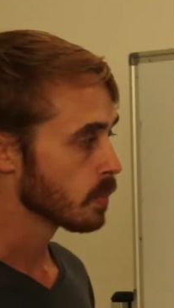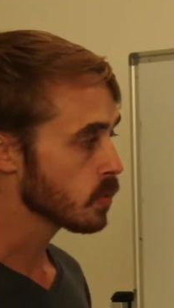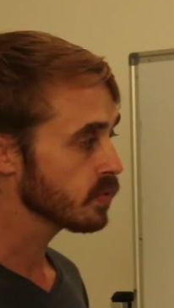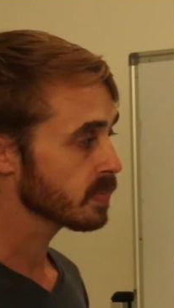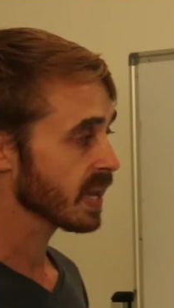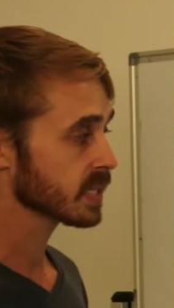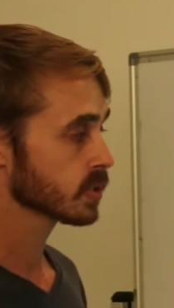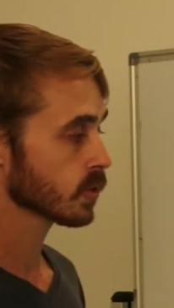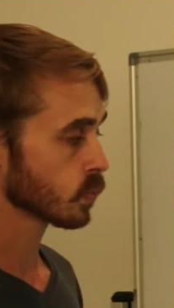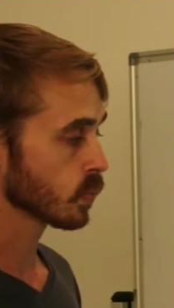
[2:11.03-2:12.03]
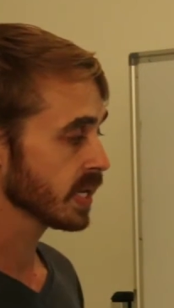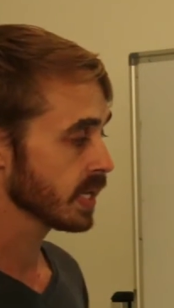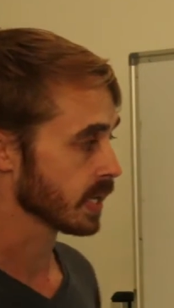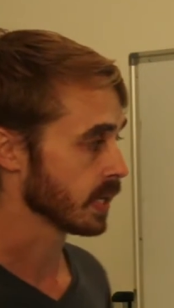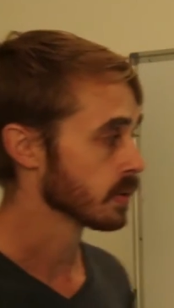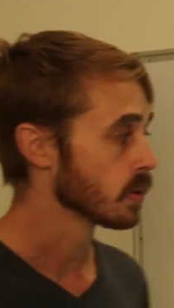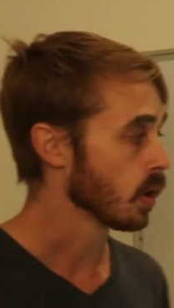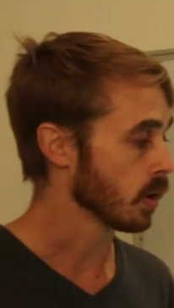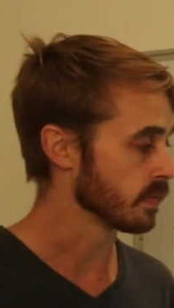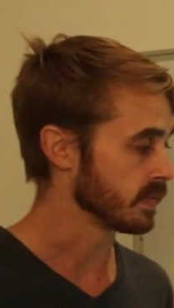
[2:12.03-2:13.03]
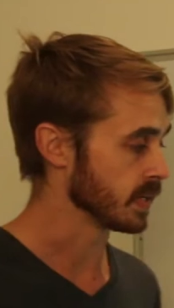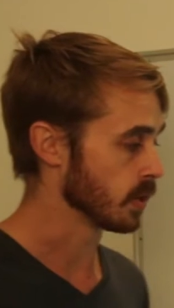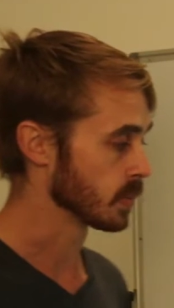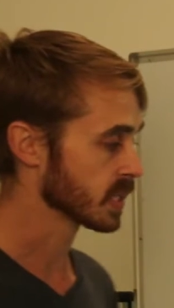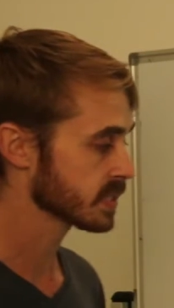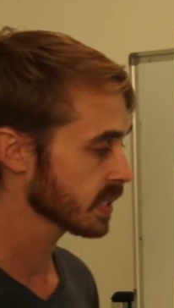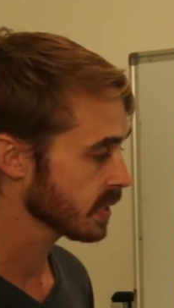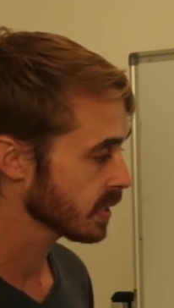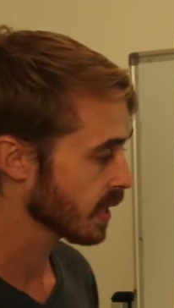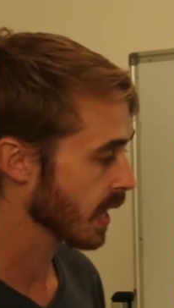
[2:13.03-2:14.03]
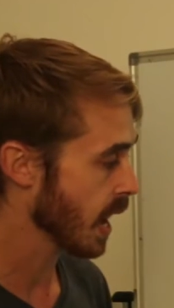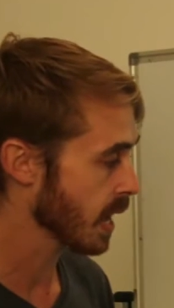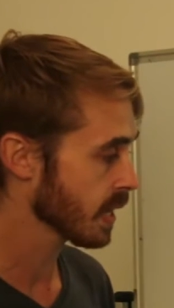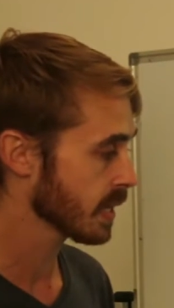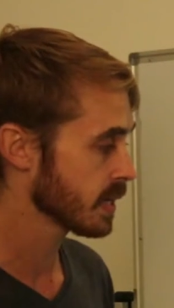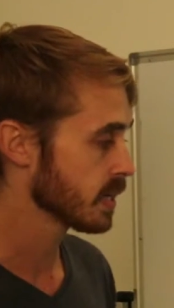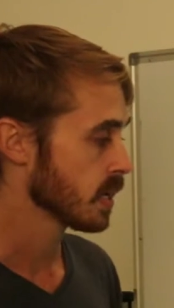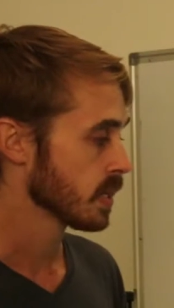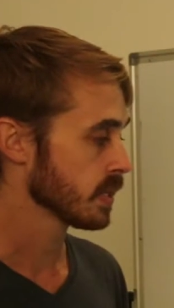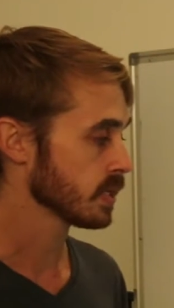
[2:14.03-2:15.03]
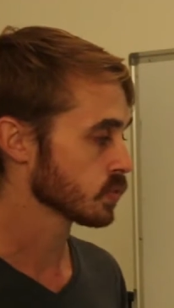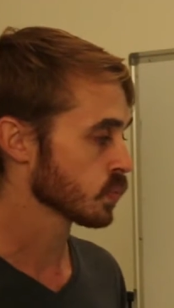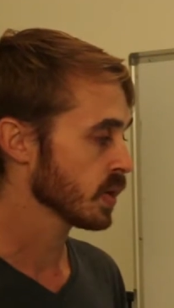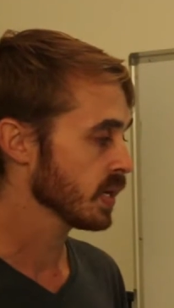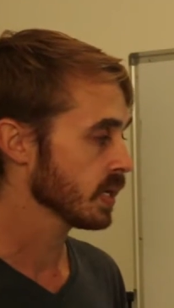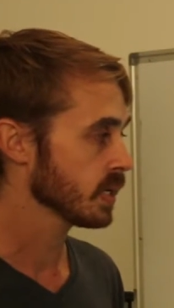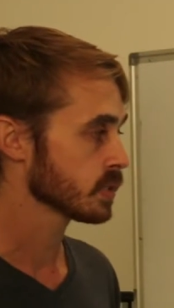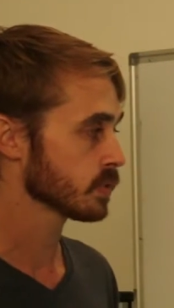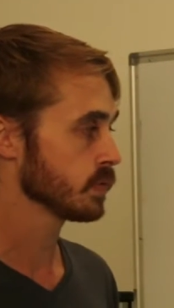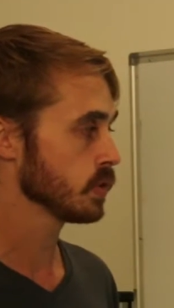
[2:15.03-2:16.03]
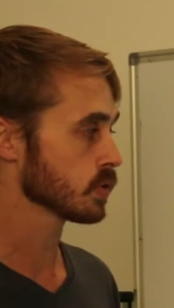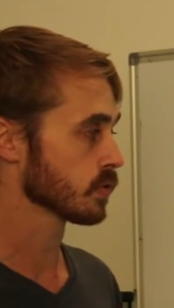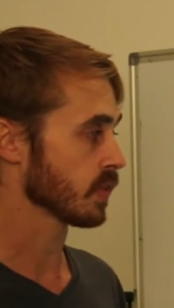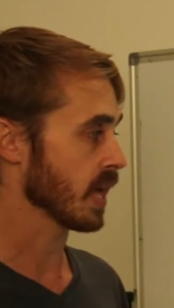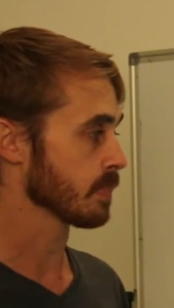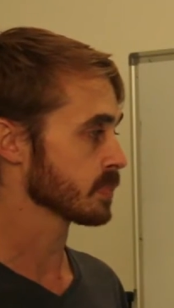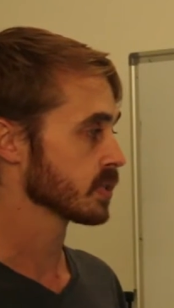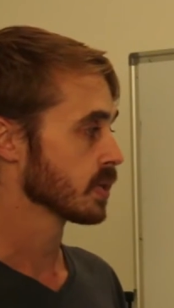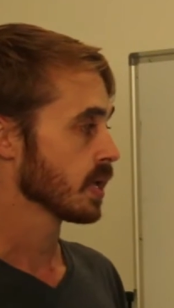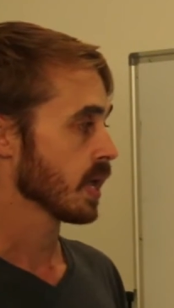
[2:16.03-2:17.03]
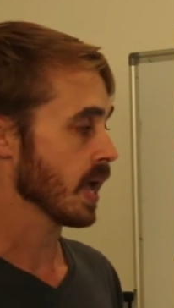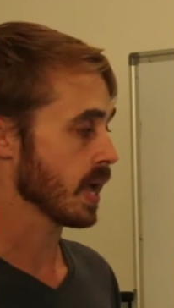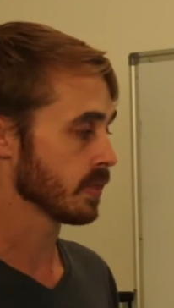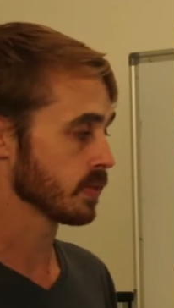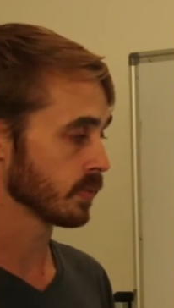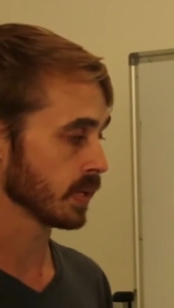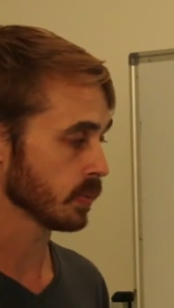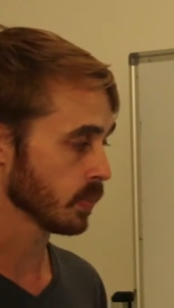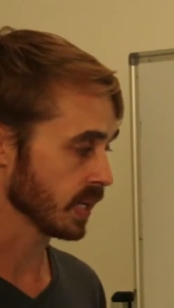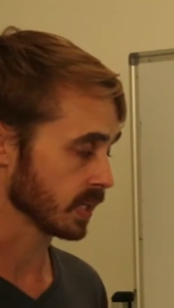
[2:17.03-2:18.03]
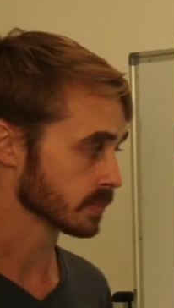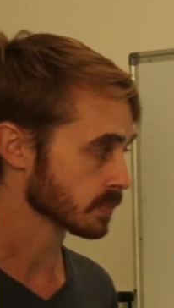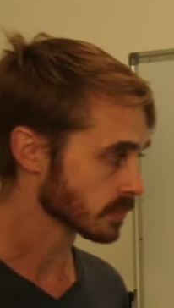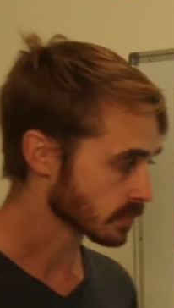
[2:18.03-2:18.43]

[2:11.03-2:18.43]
Moving back to the rear on the video, we can see that they highlighted these rear diffuser flaps and the rear wing.